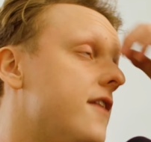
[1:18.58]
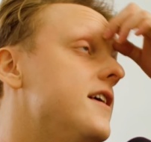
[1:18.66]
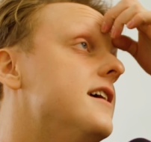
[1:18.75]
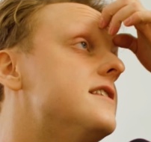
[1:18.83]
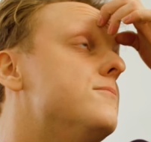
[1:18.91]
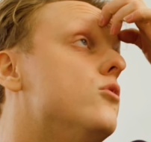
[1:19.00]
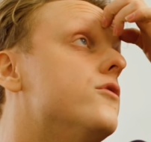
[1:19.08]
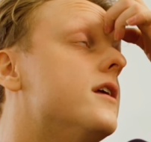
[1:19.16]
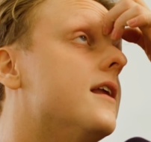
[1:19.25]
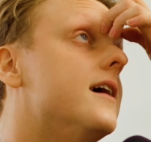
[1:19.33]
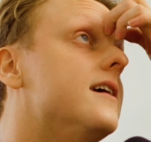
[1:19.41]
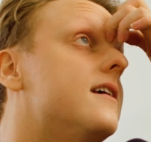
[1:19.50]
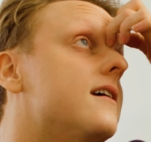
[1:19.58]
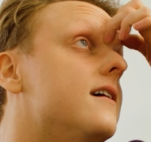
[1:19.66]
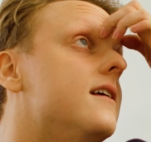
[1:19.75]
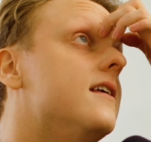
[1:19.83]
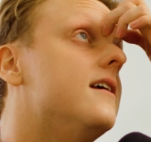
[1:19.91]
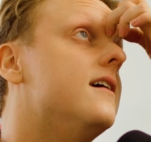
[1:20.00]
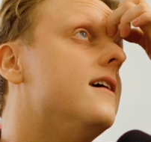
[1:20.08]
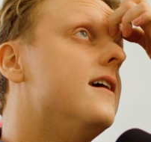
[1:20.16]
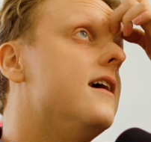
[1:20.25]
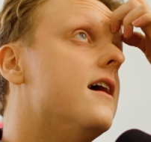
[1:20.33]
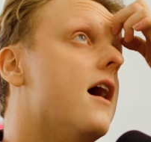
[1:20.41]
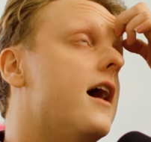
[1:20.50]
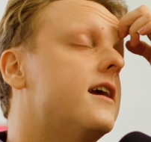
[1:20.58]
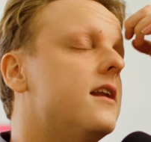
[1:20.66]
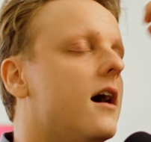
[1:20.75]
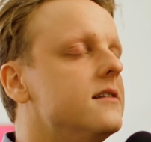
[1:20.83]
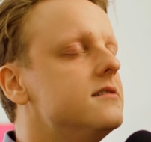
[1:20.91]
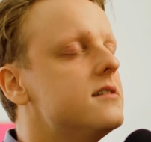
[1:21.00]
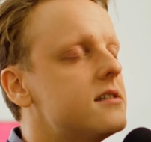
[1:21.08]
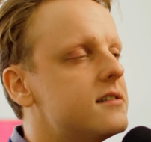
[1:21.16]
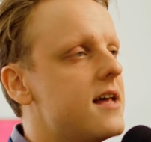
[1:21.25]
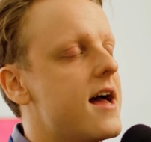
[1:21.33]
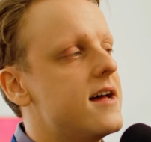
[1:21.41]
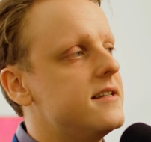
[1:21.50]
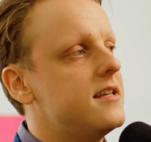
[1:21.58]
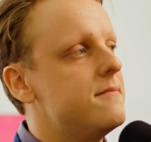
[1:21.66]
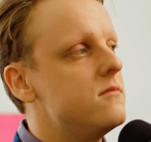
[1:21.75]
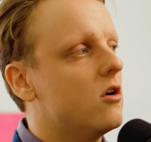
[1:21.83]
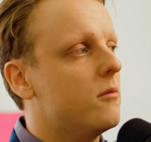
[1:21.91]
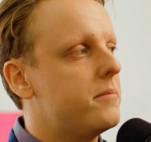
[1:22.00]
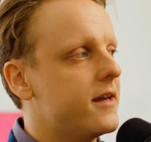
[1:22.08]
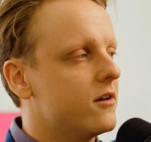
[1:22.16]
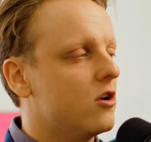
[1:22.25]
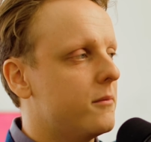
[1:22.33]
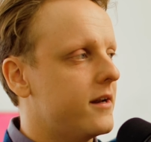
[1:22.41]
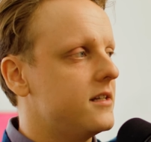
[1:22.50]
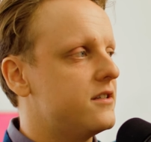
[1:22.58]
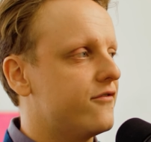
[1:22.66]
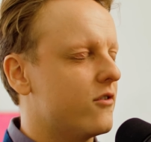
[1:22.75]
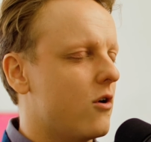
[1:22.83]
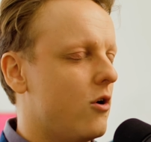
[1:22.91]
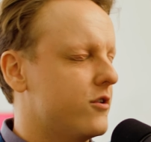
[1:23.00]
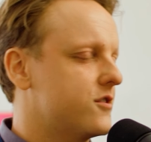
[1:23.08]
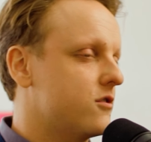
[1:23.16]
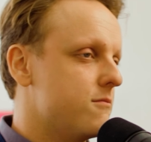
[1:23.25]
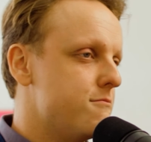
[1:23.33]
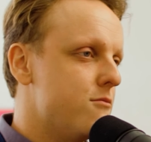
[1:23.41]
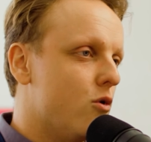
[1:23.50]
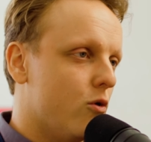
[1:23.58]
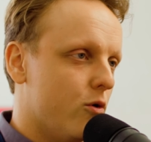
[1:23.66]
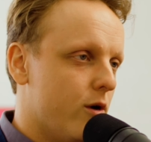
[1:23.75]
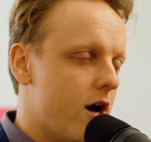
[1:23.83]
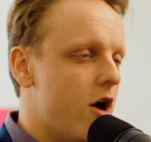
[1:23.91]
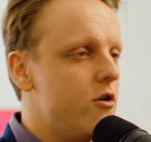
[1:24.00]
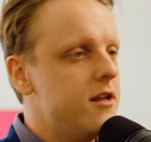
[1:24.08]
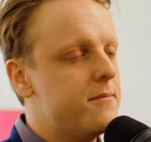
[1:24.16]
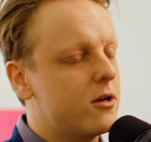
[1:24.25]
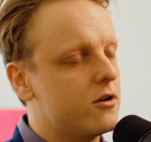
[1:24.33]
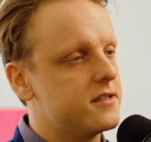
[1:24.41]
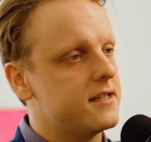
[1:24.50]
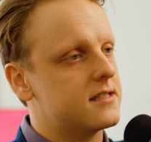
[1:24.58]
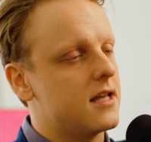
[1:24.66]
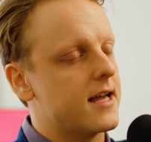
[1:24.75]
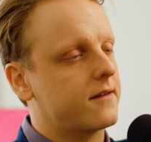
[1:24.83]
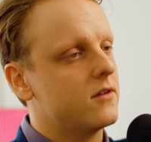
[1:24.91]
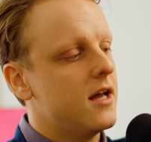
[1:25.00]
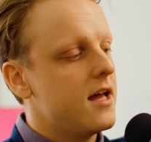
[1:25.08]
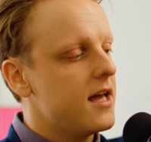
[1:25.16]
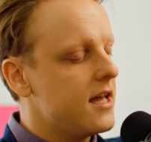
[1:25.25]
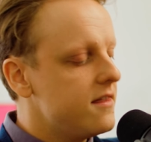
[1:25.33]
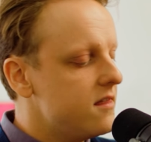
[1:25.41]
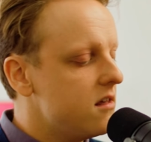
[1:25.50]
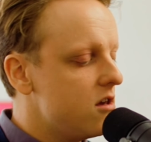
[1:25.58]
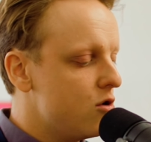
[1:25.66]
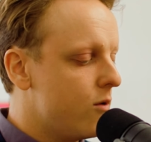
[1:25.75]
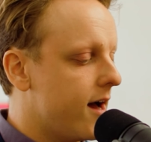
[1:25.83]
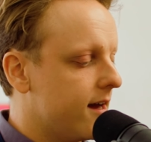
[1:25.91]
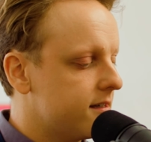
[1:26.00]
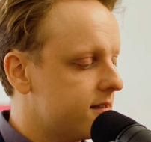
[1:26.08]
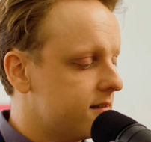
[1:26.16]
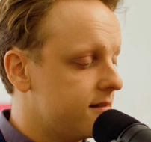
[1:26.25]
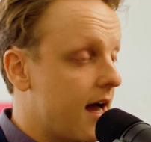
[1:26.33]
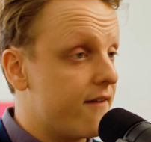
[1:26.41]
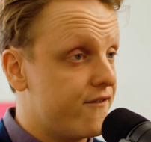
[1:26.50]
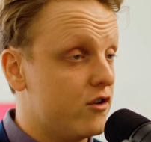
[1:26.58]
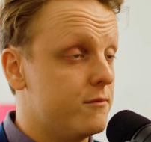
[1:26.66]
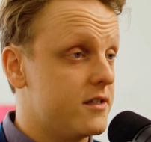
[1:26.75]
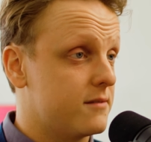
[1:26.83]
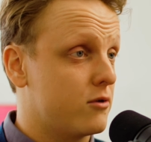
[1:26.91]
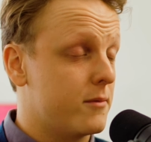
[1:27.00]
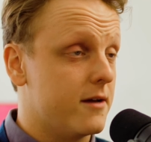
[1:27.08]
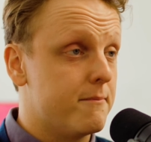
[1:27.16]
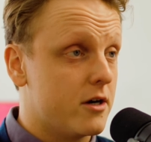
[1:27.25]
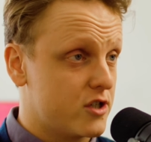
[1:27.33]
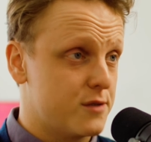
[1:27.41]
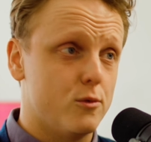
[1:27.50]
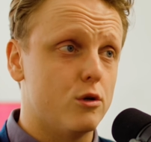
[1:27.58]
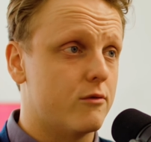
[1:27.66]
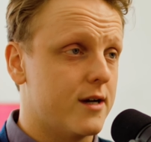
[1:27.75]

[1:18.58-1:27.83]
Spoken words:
I think it's more that I can understand him not being nominated for an Oscar more, only because it's like, in the US, that film is probably a much smaller